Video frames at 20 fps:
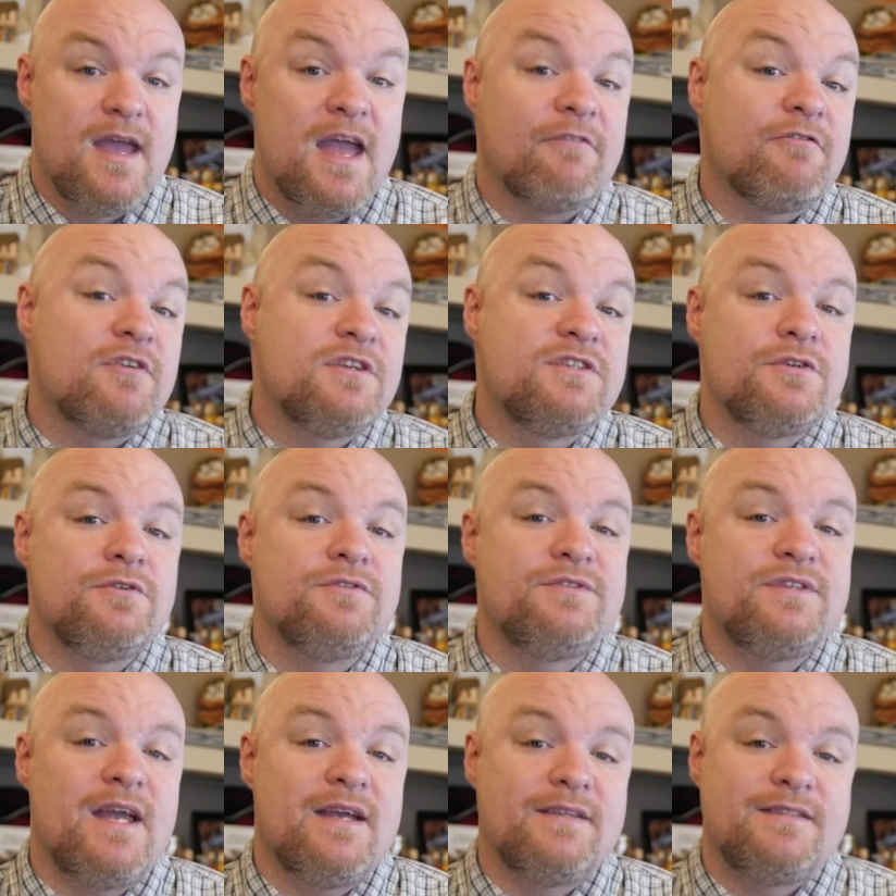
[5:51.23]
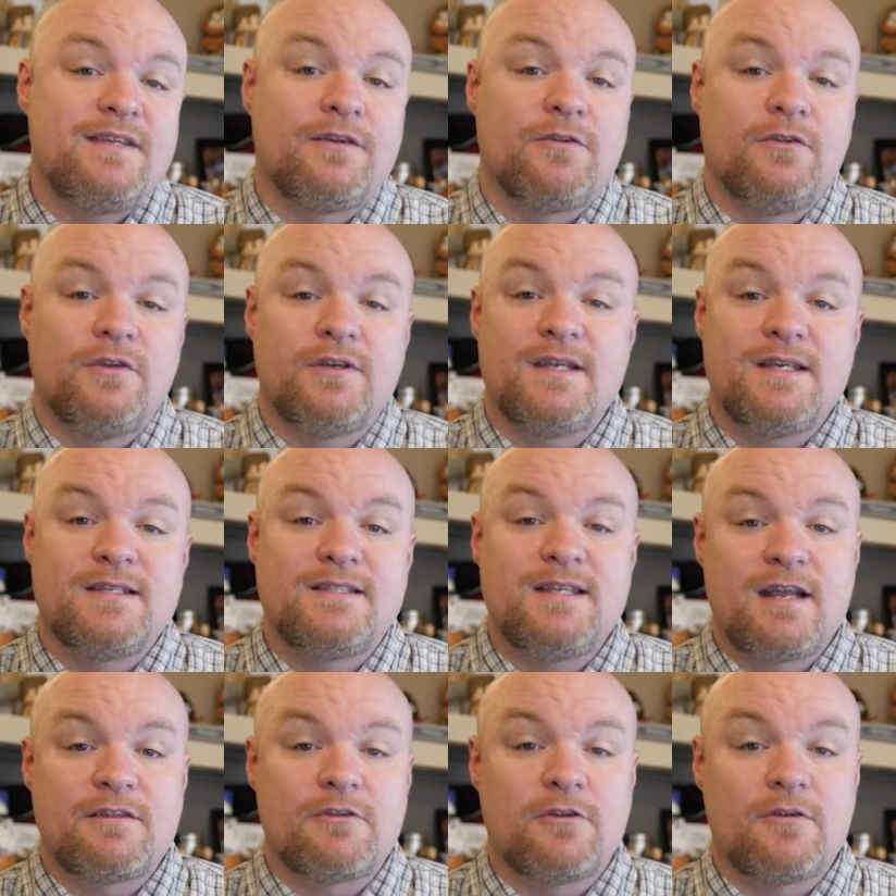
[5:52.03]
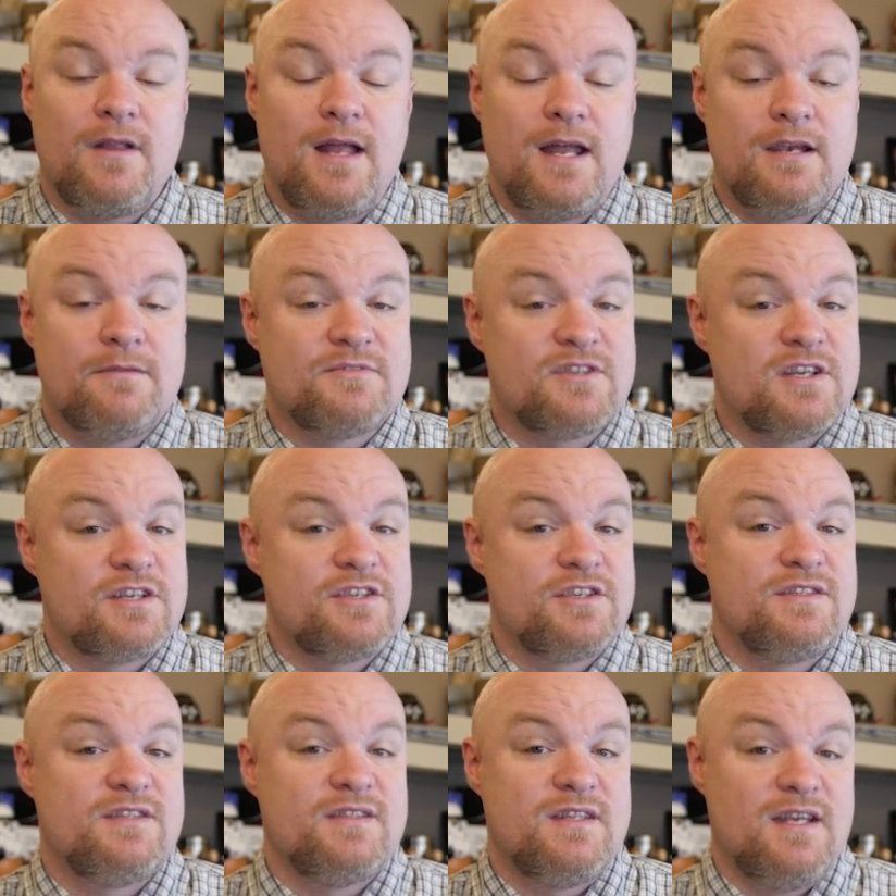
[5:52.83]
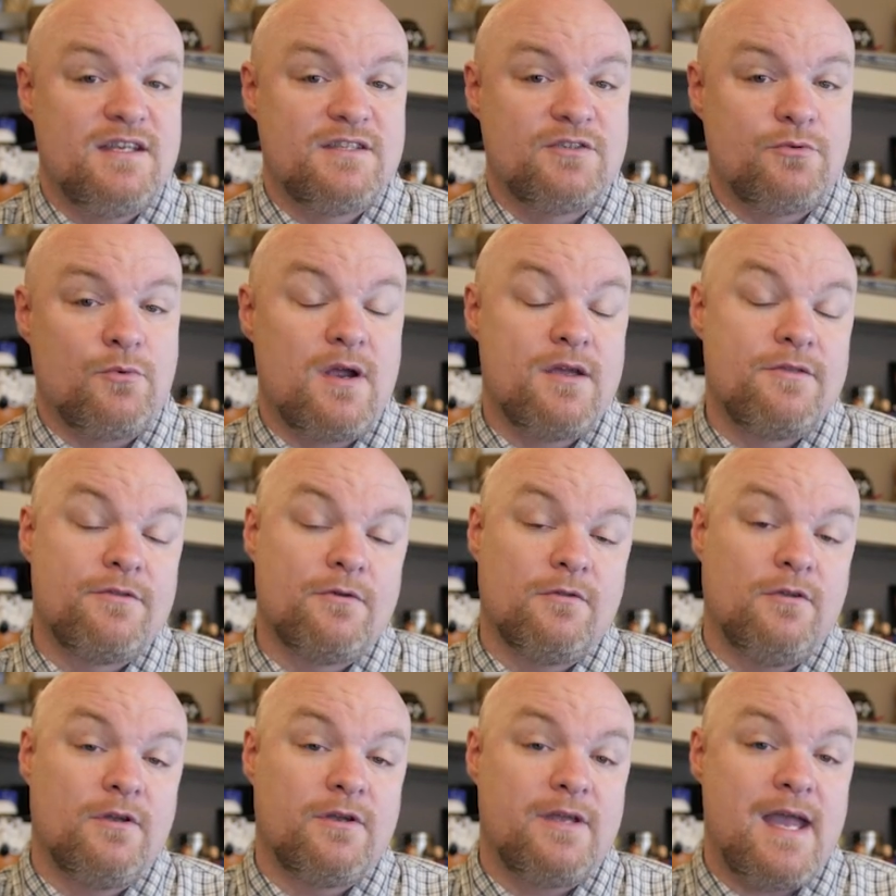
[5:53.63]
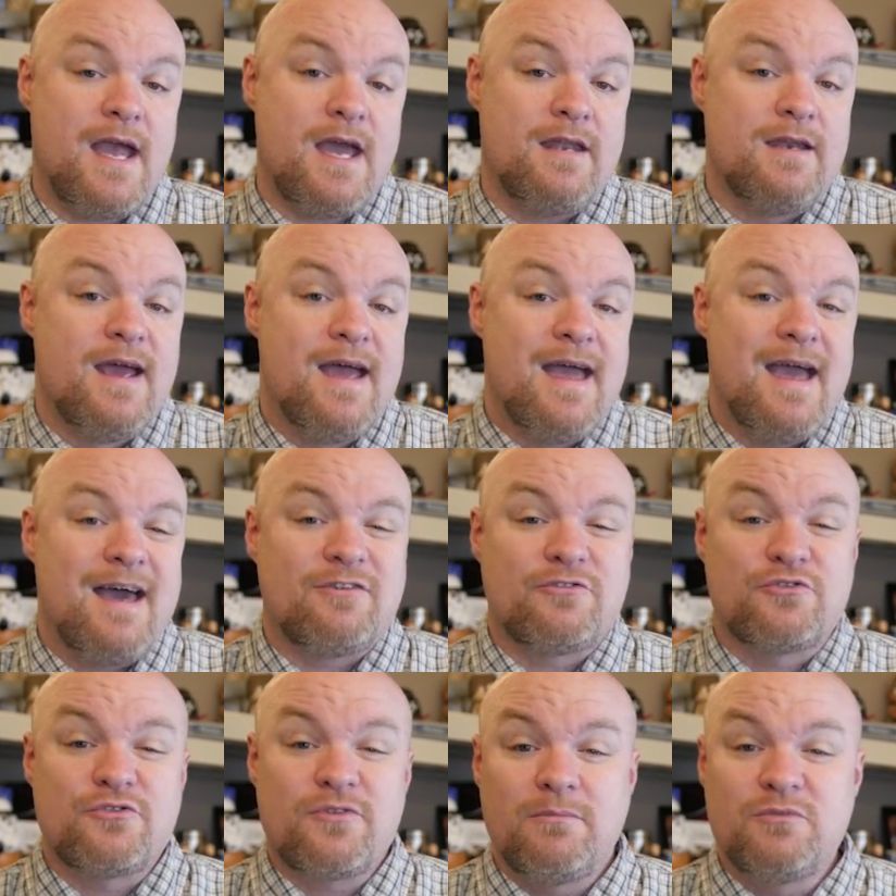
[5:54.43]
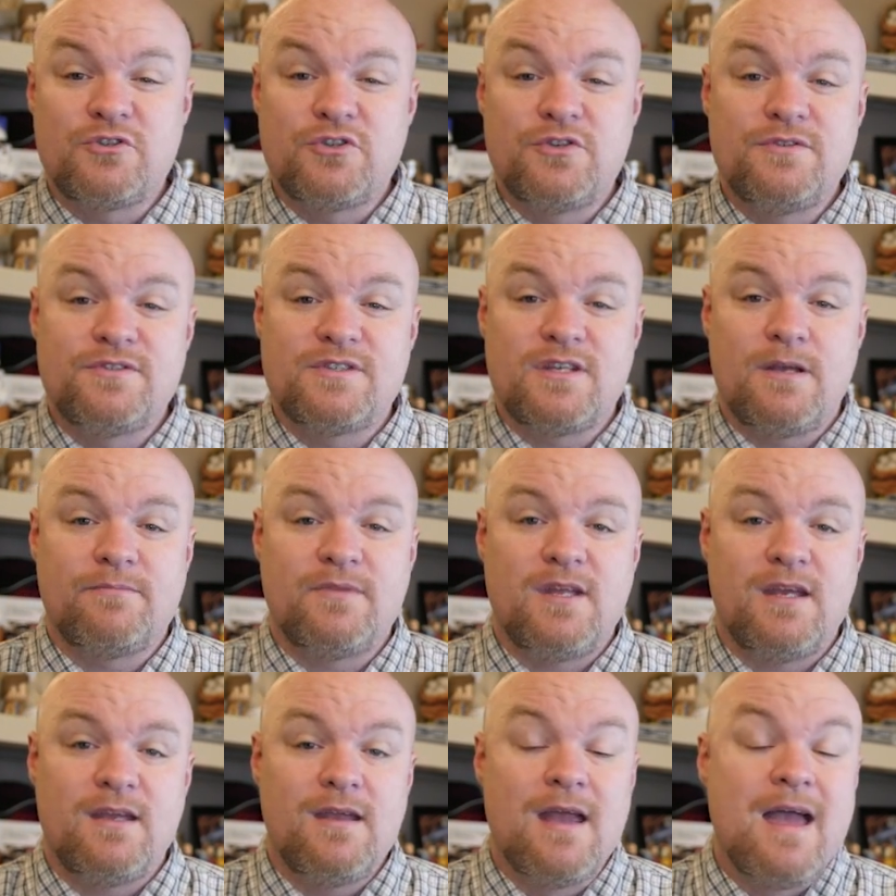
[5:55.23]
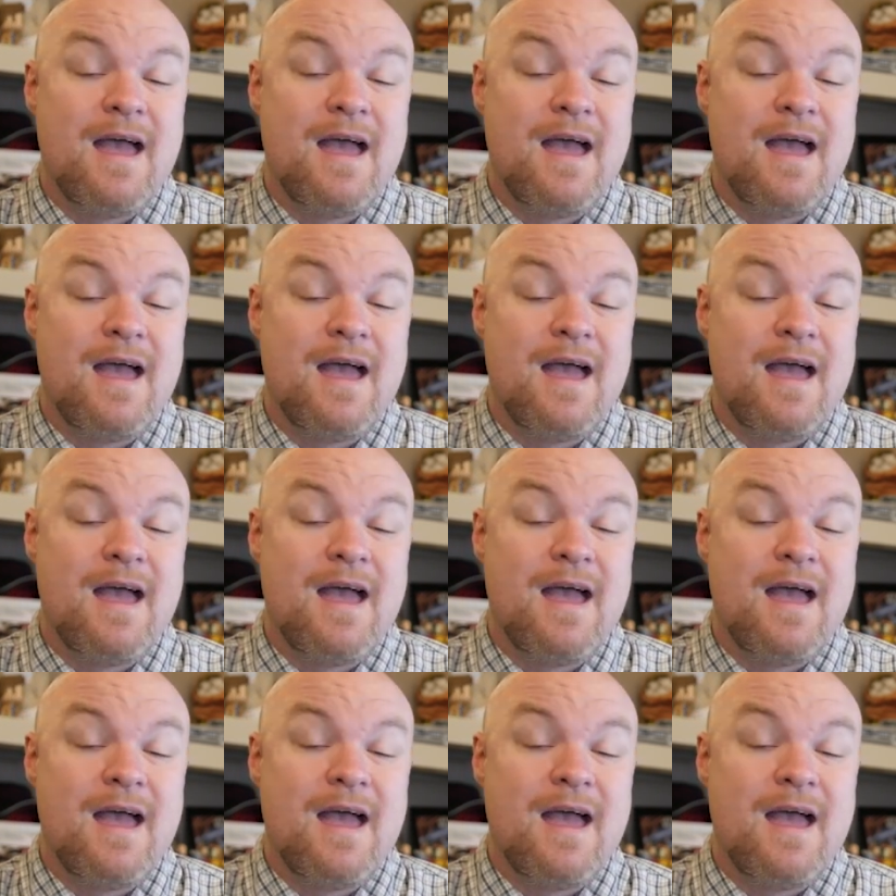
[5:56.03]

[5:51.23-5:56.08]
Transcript: Every Tuesday I take a look at a technical item such as this, where I either look at how to troubleshoot something,